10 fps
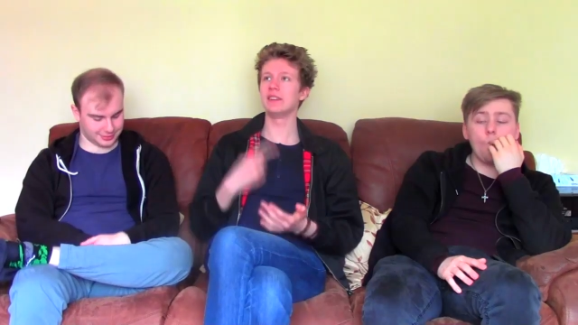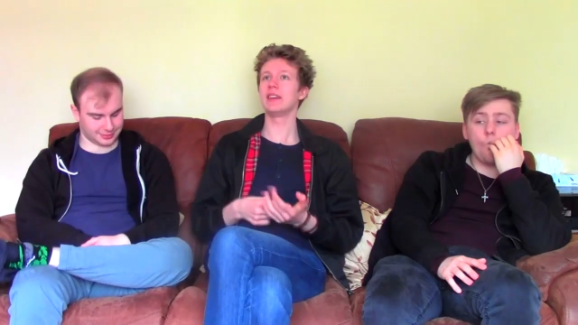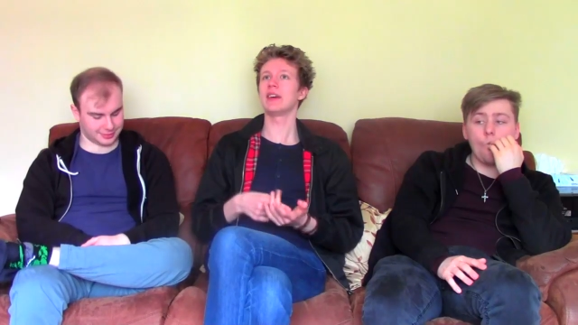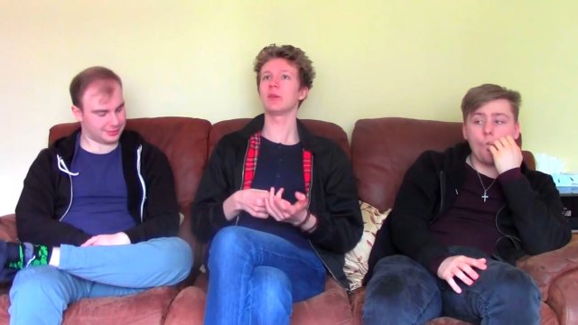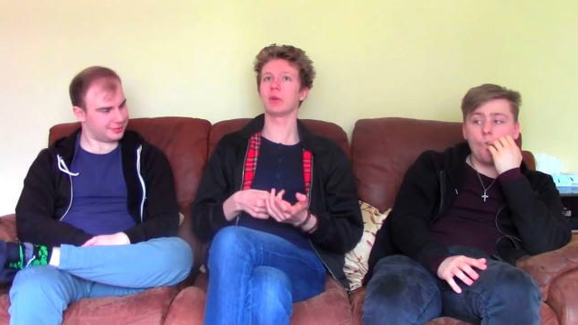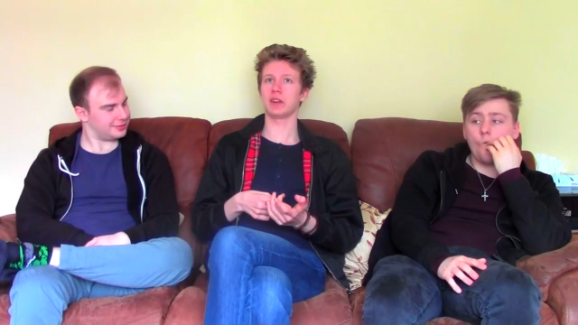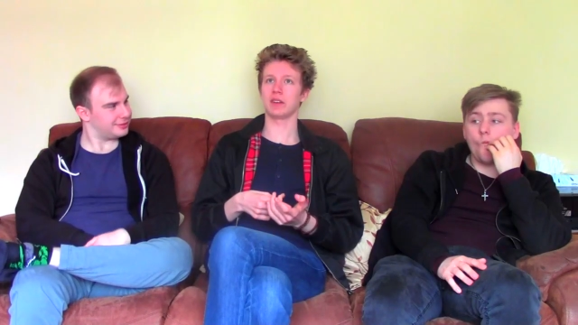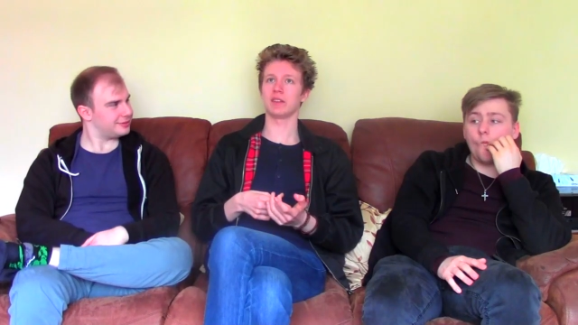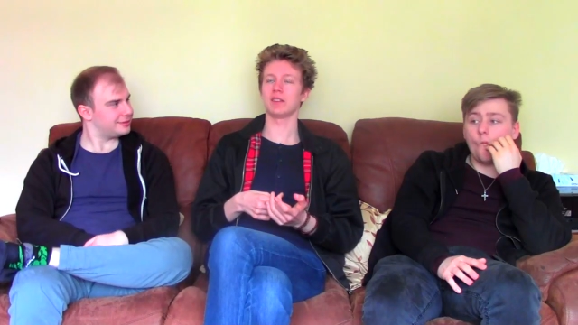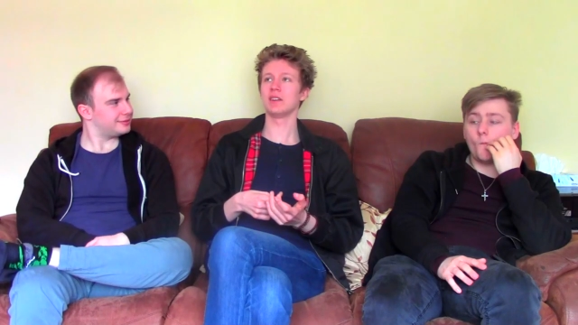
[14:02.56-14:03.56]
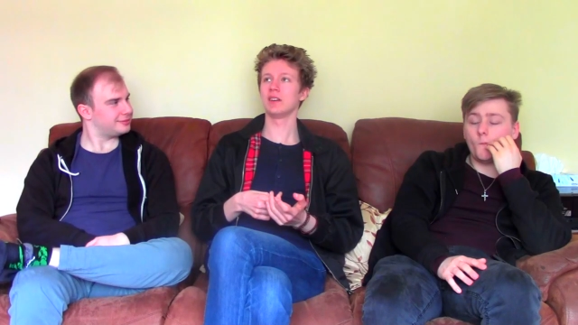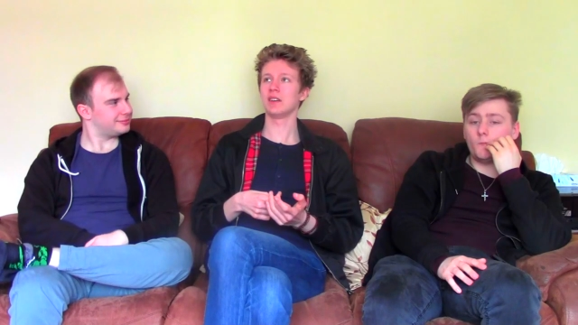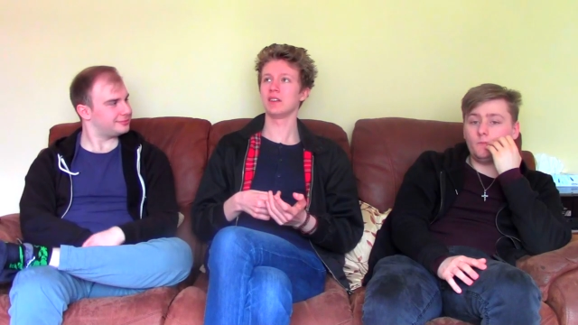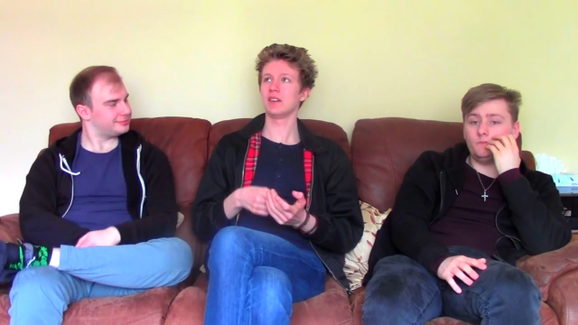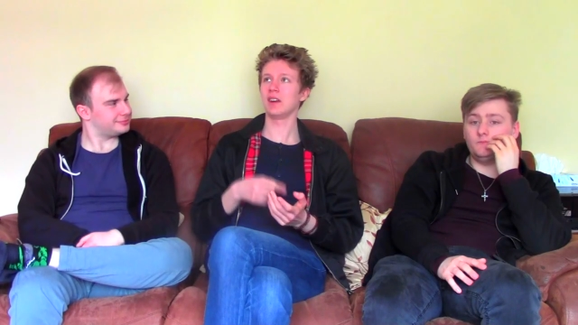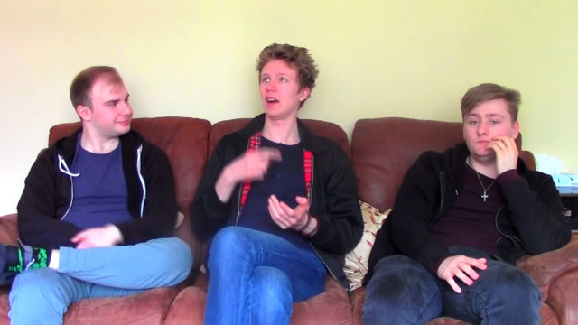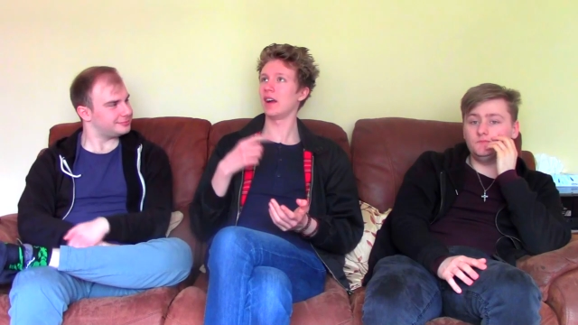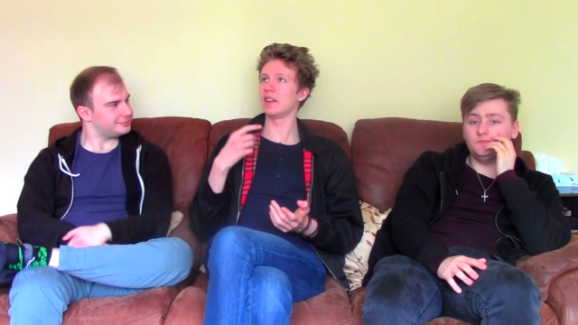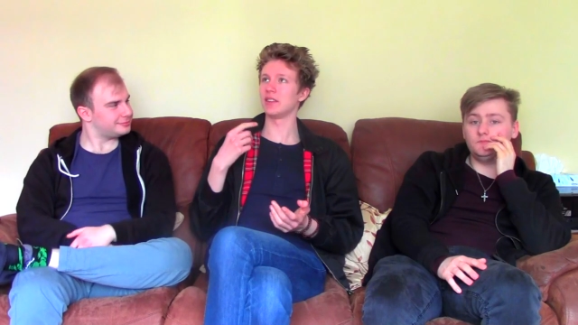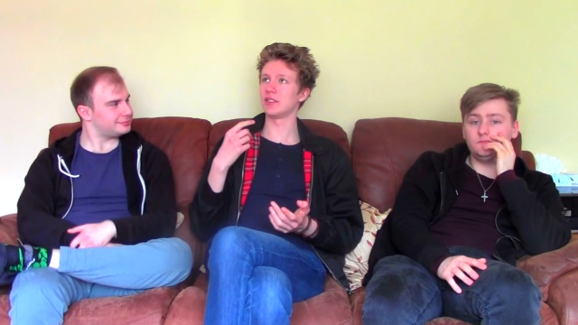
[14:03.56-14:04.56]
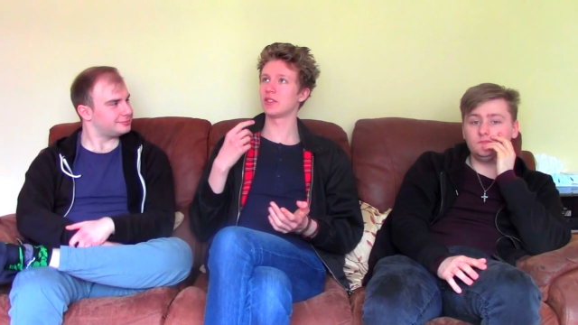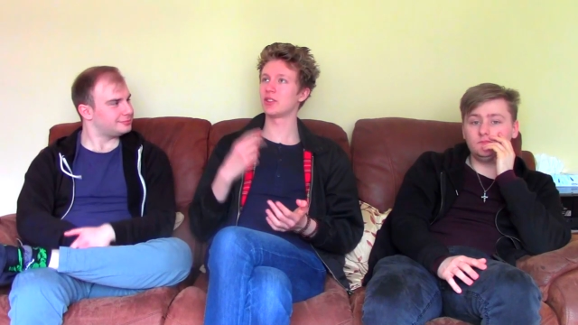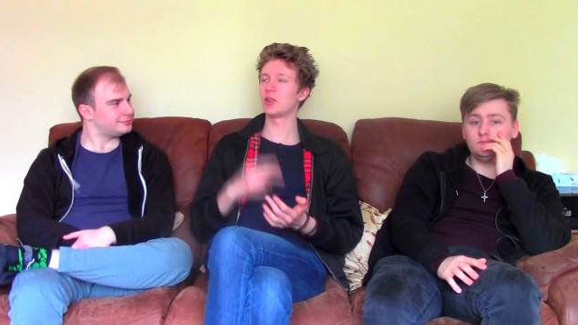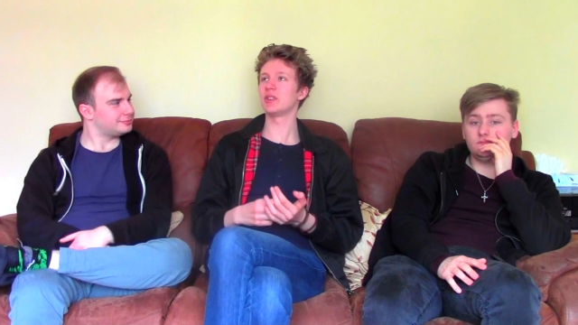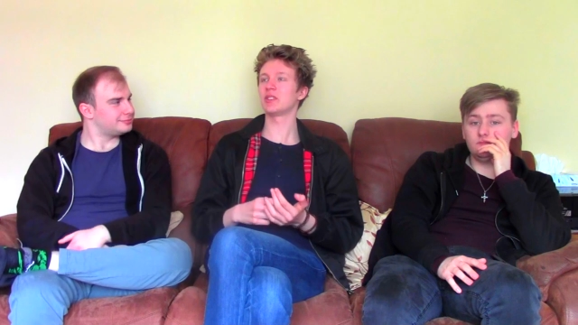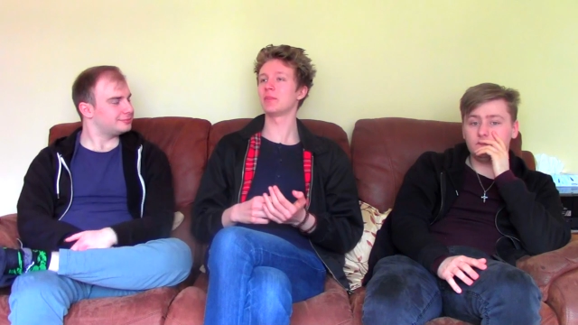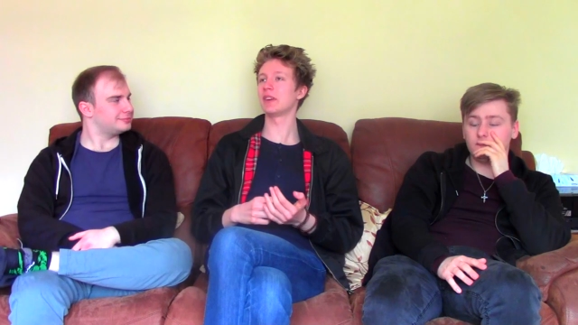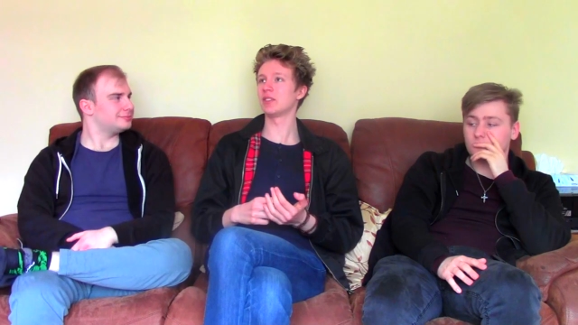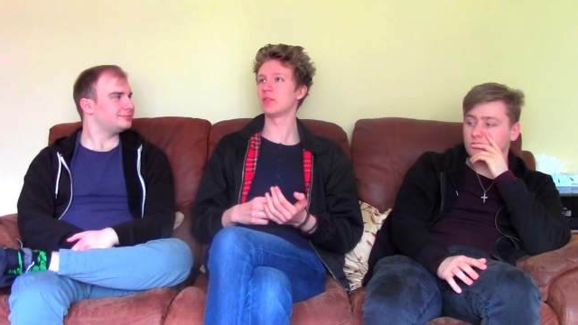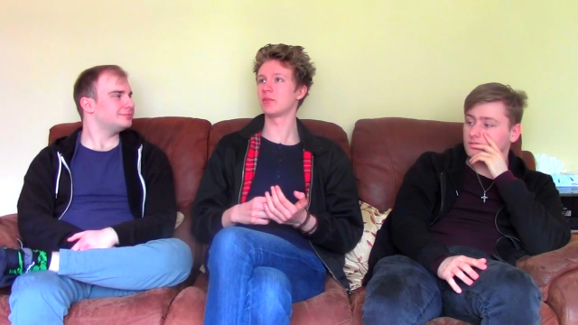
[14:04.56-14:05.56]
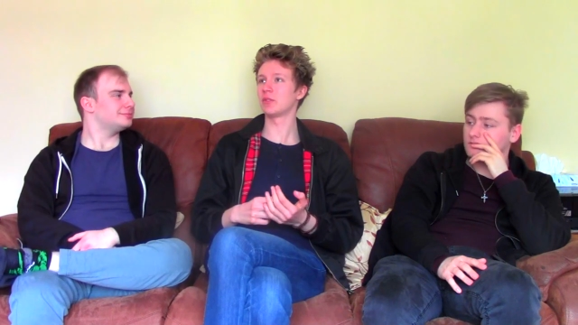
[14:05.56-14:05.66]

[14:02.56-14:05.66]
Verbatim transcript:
Speaker 1: endearing, and two it just makes